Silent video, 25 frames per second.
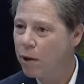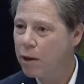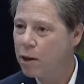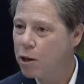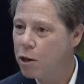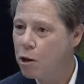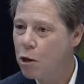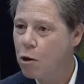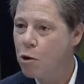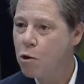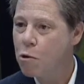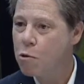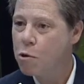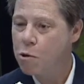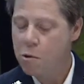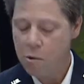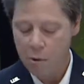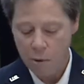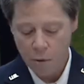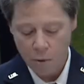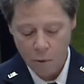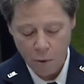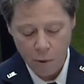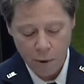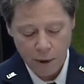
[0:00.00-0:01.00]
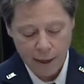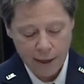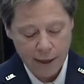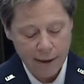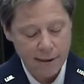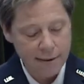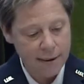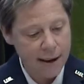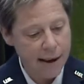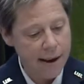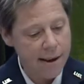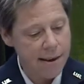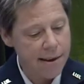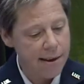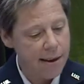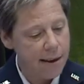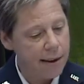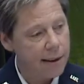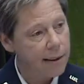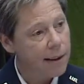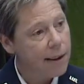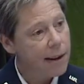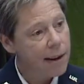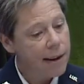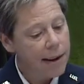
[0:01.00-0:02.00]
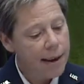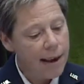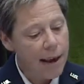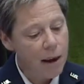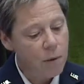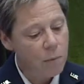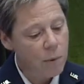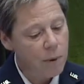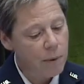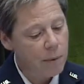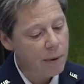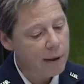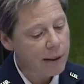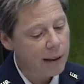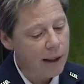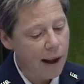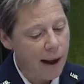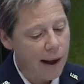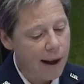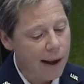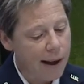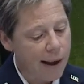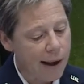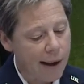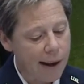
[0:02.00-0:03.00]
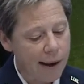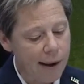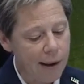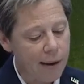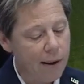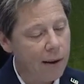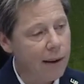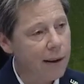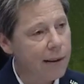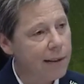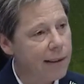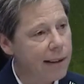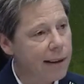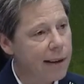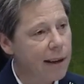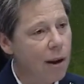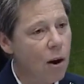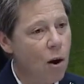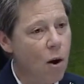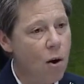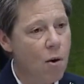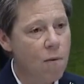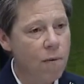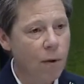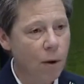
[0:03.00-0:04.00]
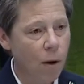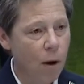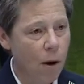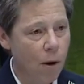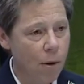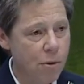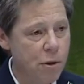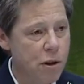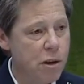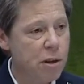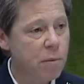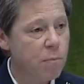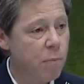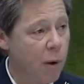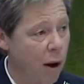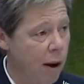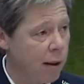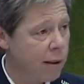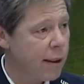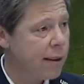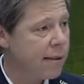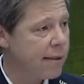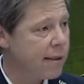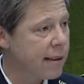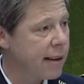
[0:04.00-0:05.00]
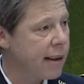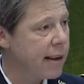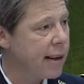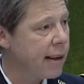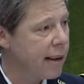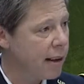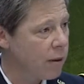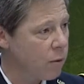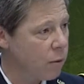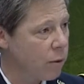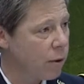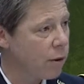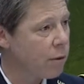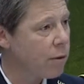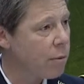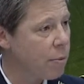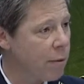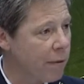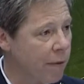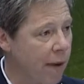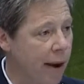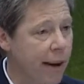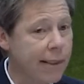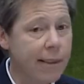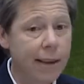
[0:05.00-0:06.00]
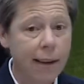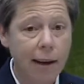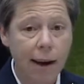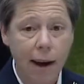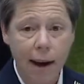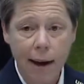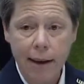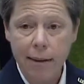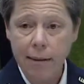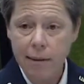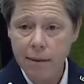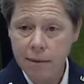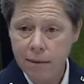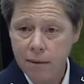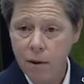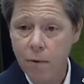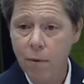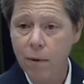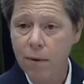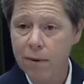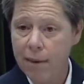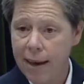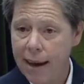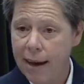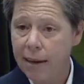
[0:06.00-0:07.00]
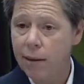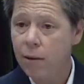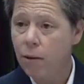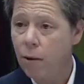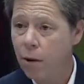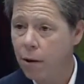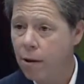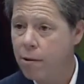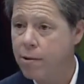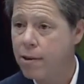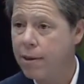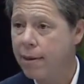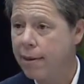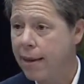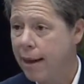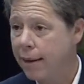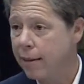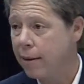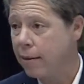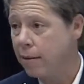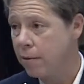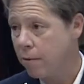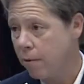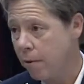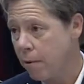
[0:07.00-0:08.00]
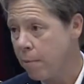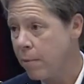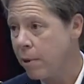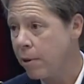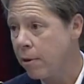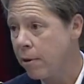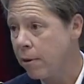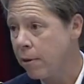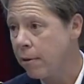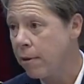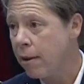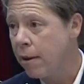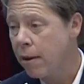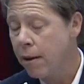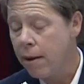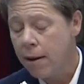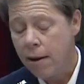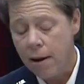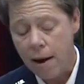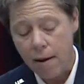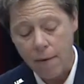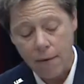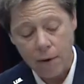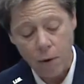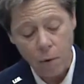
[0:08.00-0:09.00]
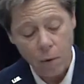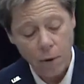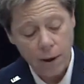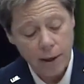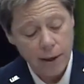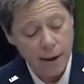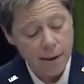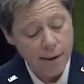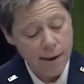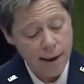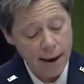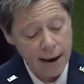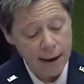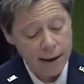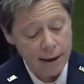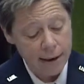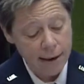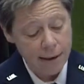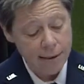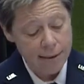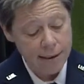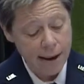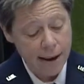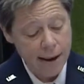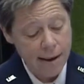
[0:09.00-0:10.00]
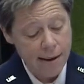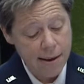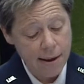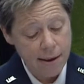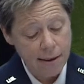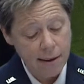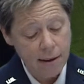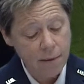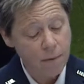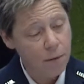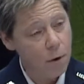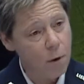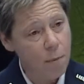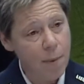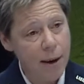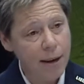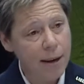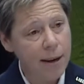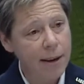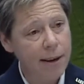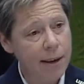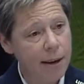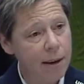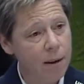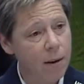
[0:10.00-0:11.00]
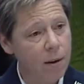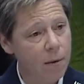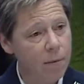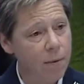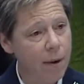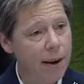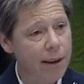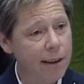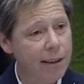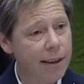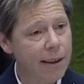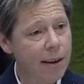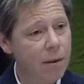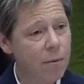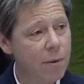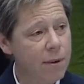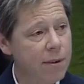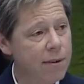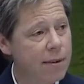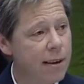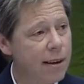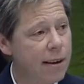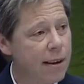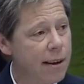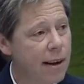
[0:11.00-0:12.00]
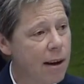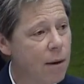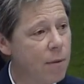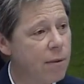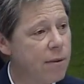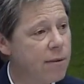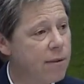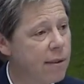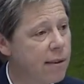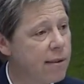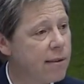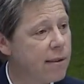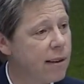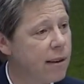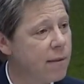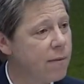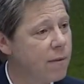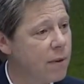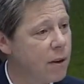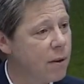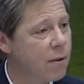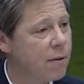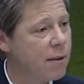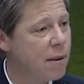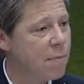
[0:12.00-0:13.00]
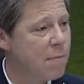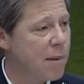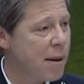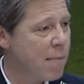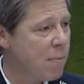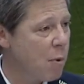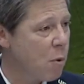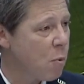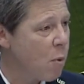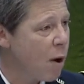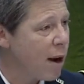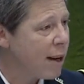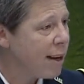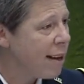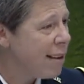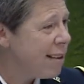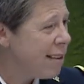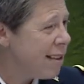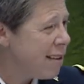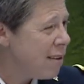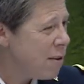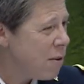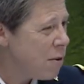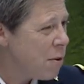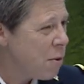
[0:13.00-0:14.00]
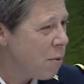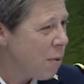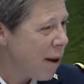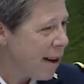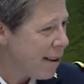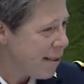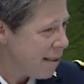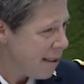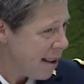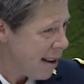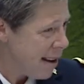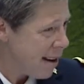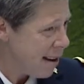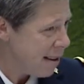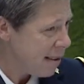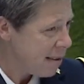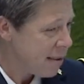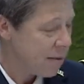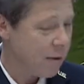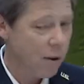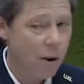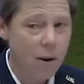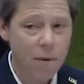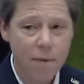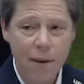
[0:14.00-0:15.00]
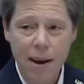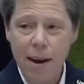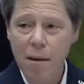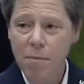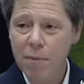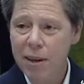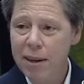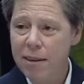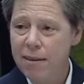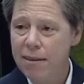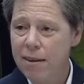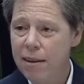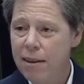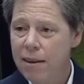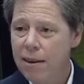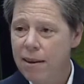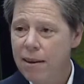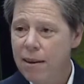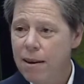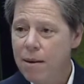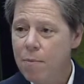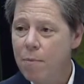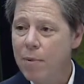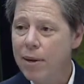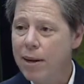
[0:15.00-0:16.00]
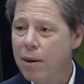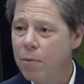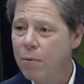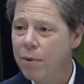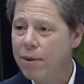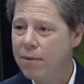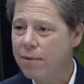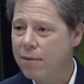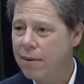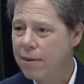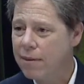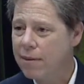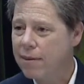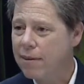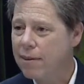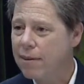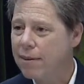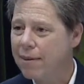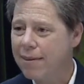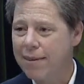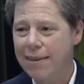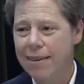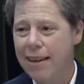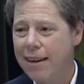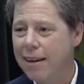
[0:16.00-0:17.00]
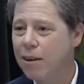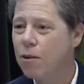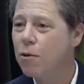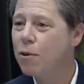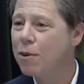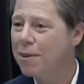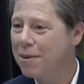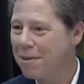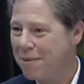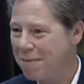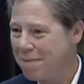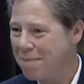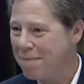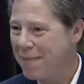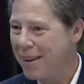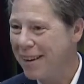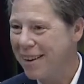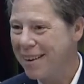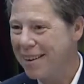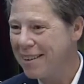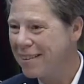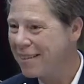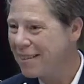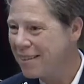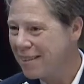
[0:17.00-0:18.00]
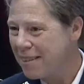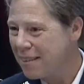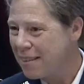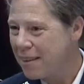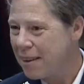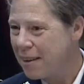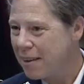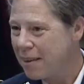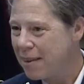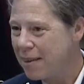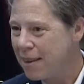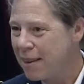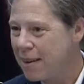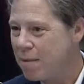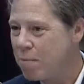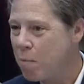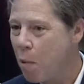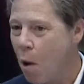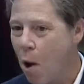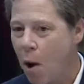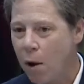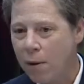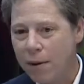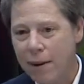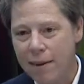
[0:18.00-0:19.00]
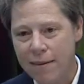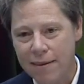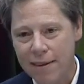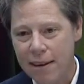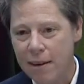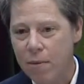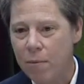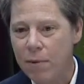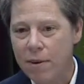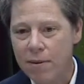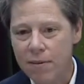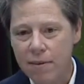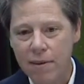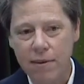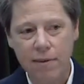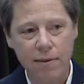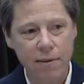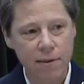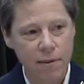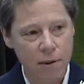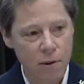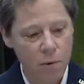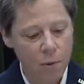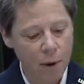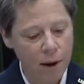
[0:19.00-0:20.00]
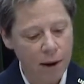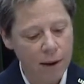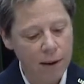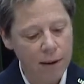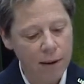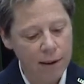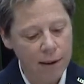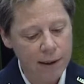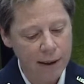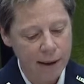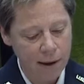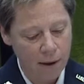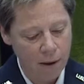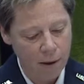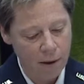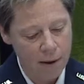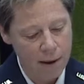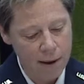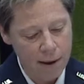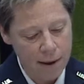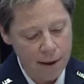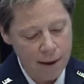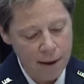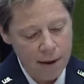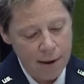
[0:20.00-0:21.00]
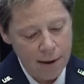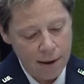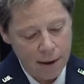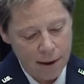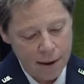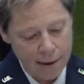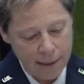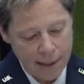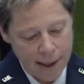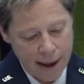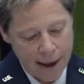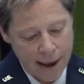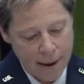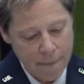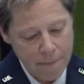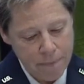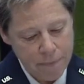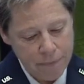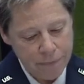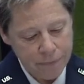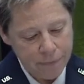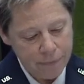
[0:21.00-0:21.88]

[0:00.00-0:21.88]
a huge organization, and we rely on the overarching policy in order to provide the guidance over that large and that distributed of an organization. And for about a year, frankly, it was just confusing. People wanted to do the right things for our families, but it was just they couldn't because the policy was just too unclear on that.